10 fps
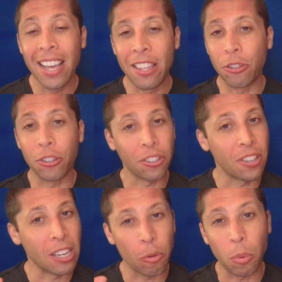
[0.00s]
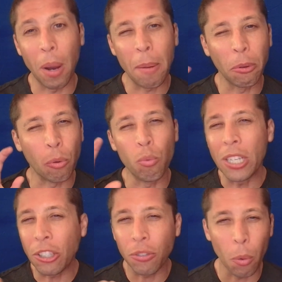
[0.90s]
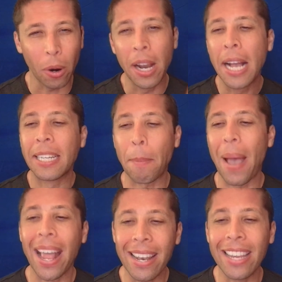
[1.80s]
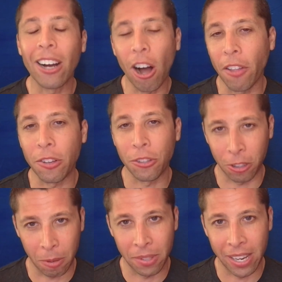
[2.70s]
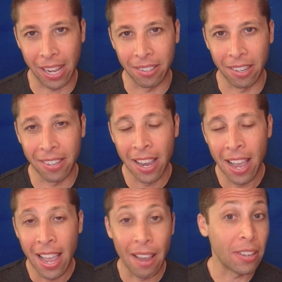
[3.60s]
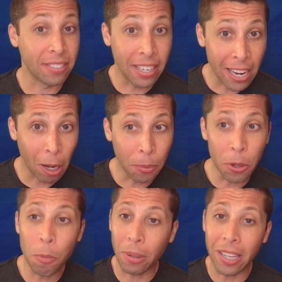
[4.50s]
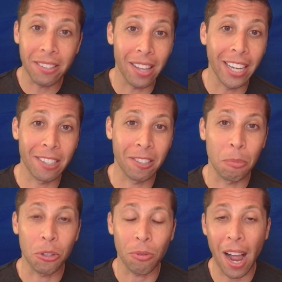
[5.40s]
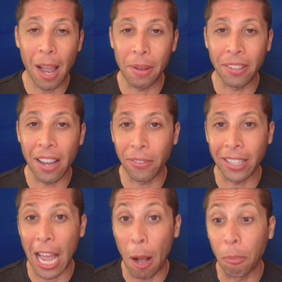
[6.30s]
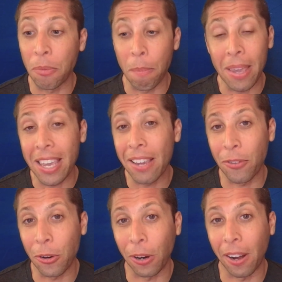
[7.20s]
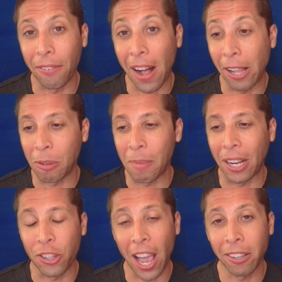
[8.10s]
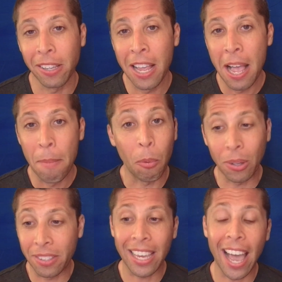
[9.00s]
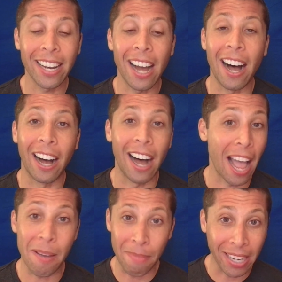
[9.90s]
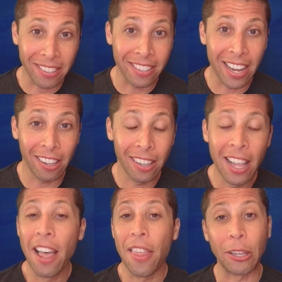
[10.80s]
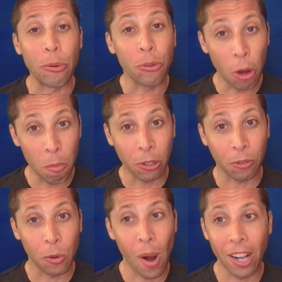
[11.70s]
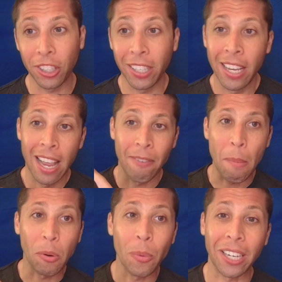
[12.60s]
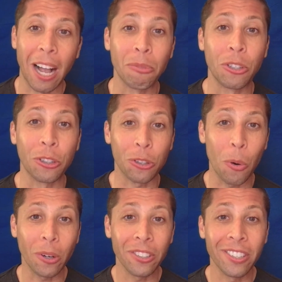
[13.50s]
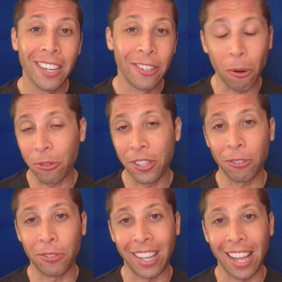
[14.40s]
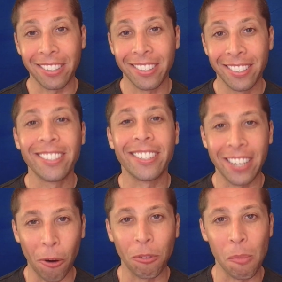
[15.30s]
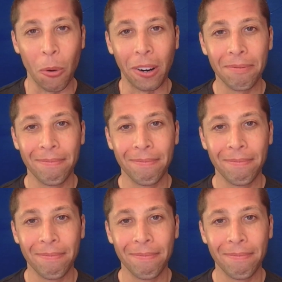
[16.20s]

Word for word: These are just things that we're able to reach for depending on the circumstances. If this did help you, please like and subscribe. It definitely helps me if you're uh, following my channel. But once again, uh, I am Mike Settele. Thank you so much for watching. And remember, when it comes to your scores, don't settle for less, Settele for more.